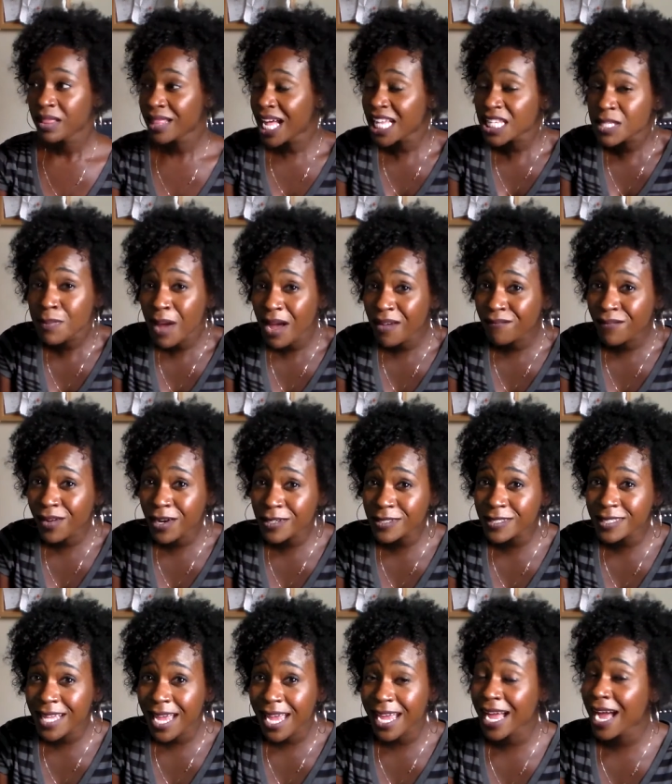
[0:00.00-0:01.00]
that's my
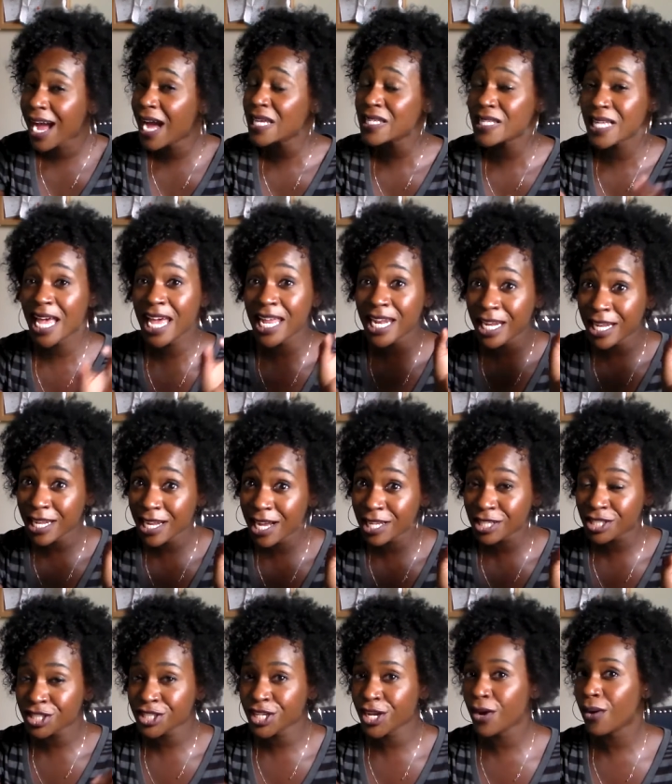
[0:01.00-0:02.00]
first day, guys, in a
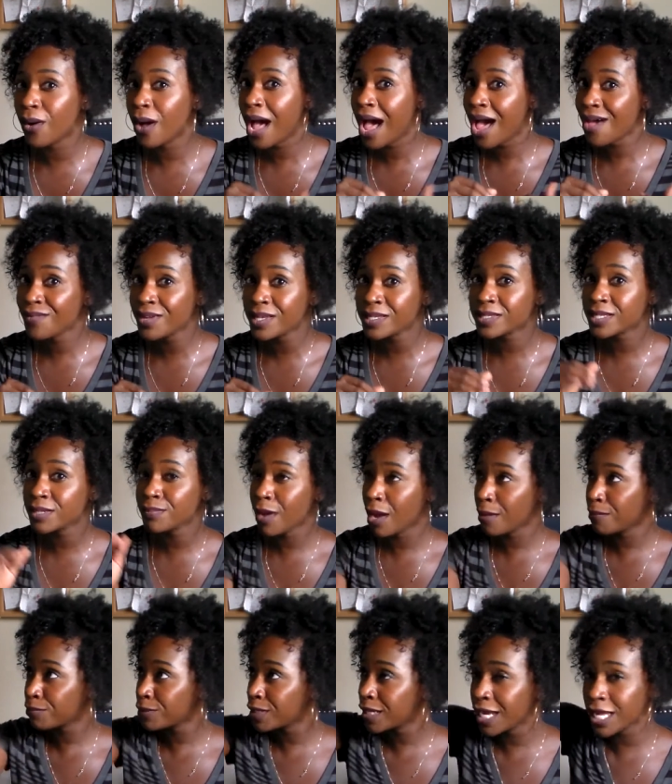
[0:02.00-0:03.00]
nutshell. Obviously,
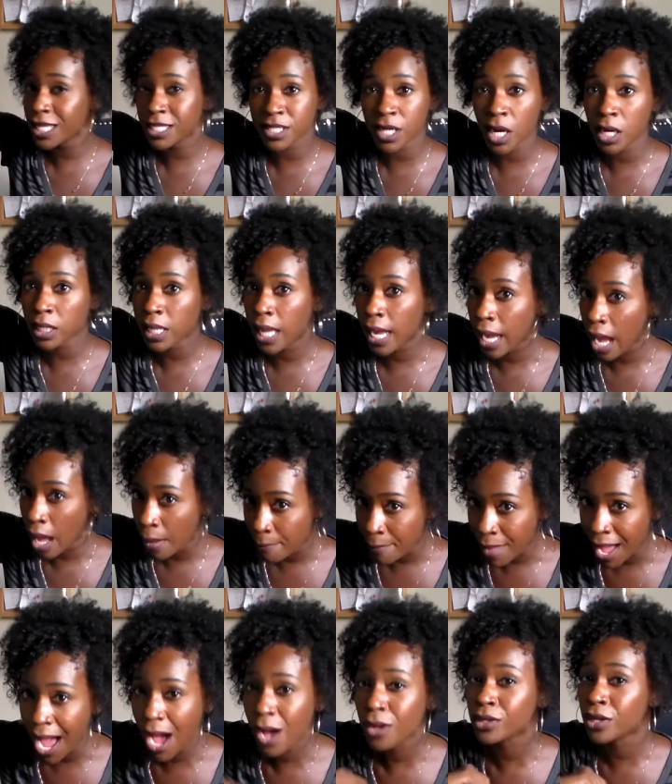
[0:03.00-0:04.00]
my plans are like a
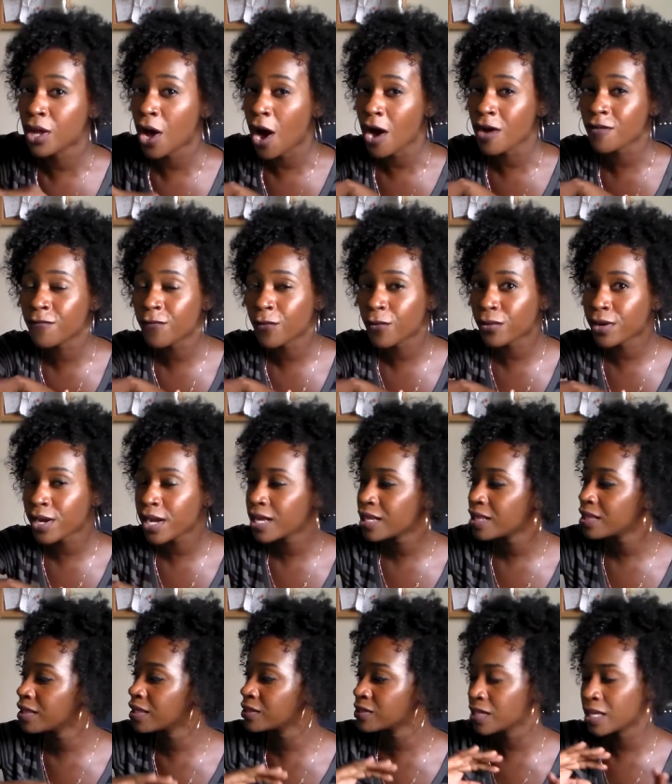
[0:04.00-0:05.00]
mile long for
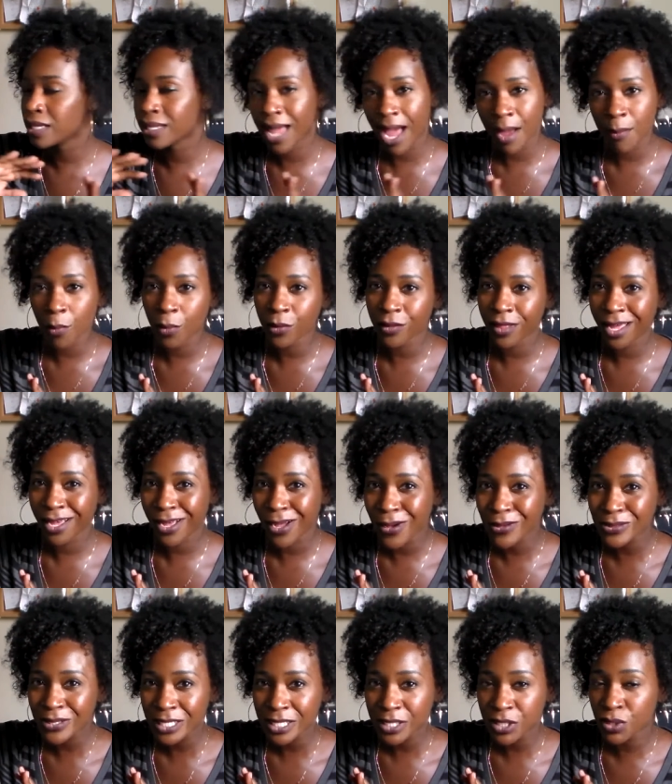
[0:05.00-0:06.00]
it. There's a lot more that
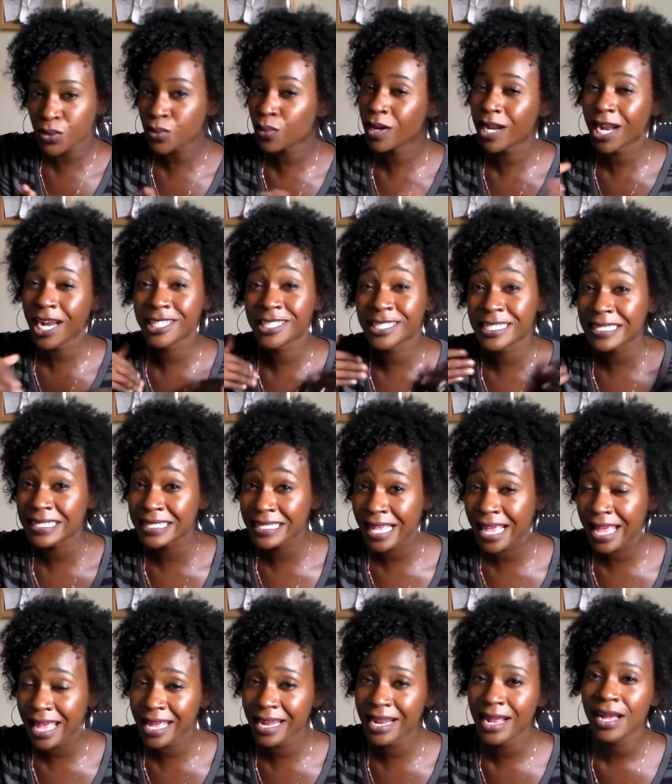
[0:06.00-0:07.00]
goes into what I just
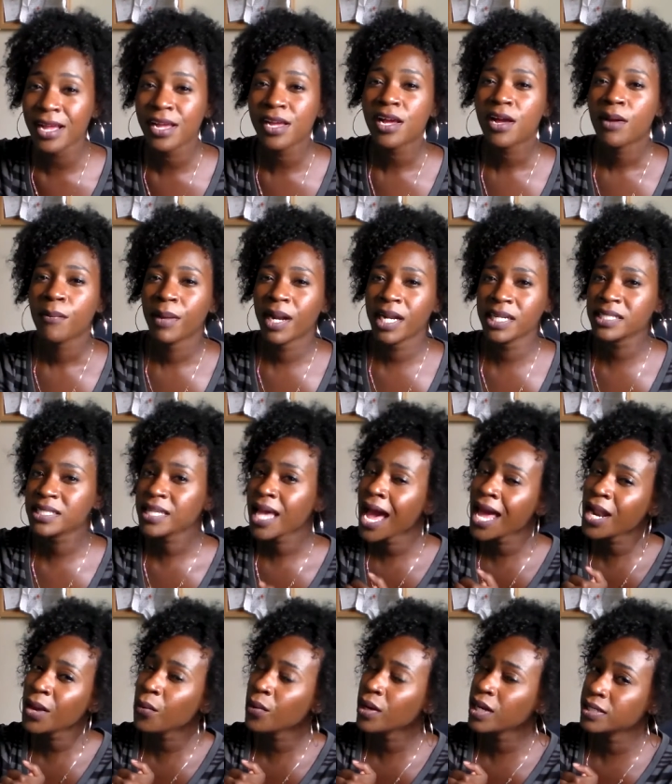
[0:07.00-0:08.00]
said, but I just
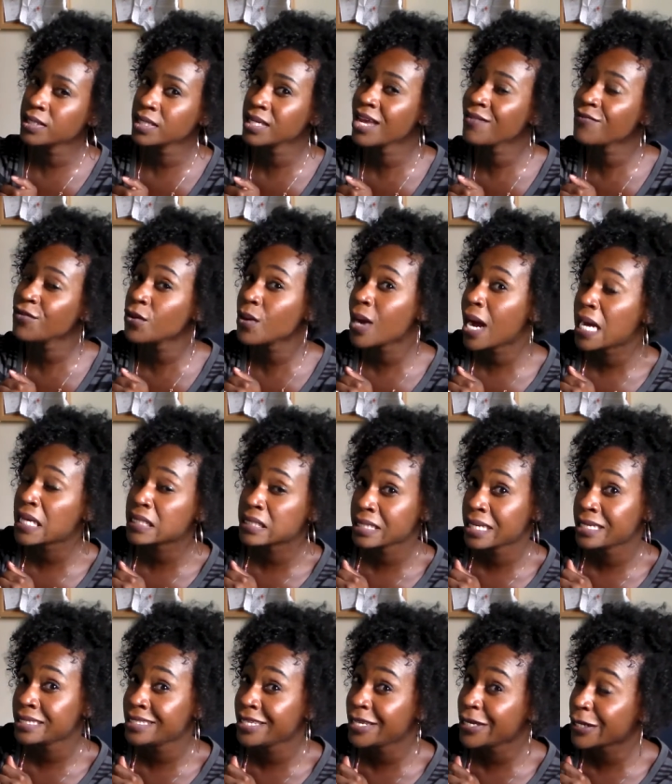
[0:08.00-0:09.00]
kind of wanted to give you guys
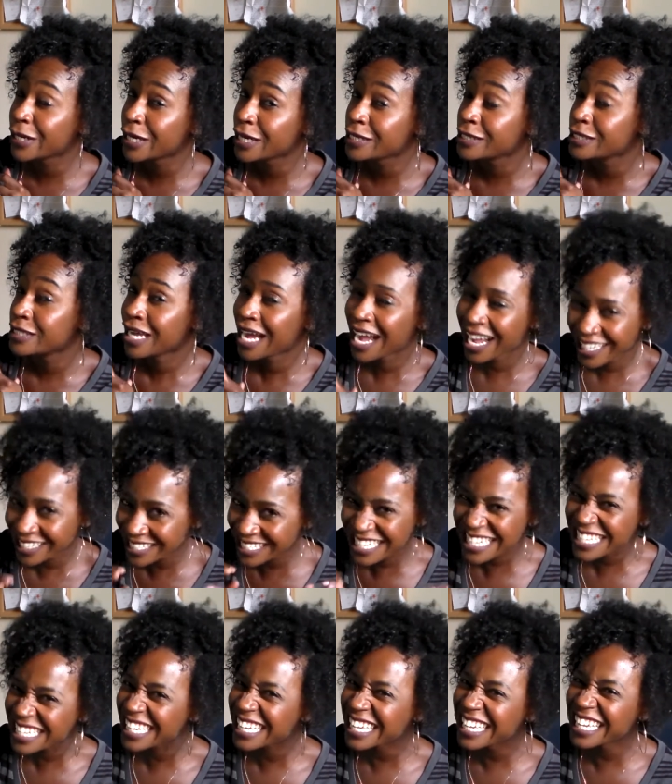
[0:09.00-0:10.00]
an idea,
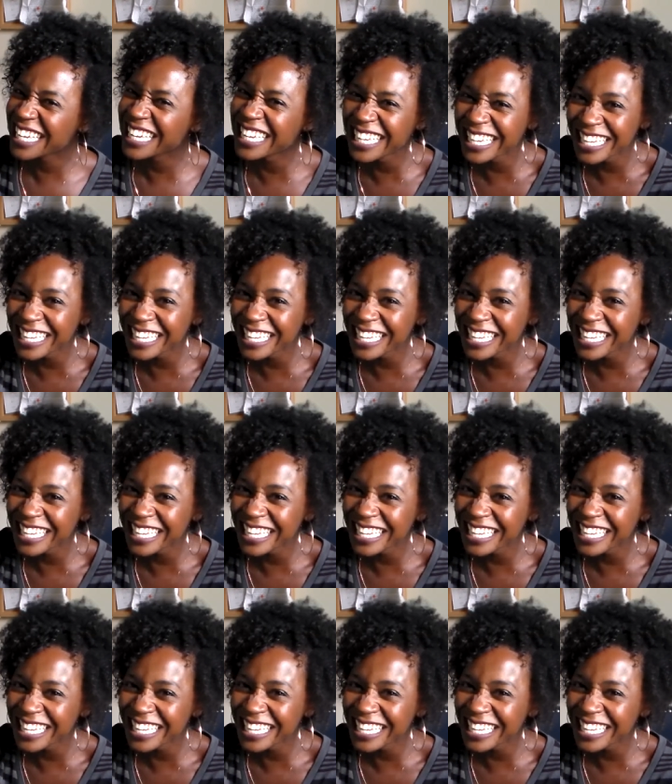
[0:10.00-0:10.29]
idea,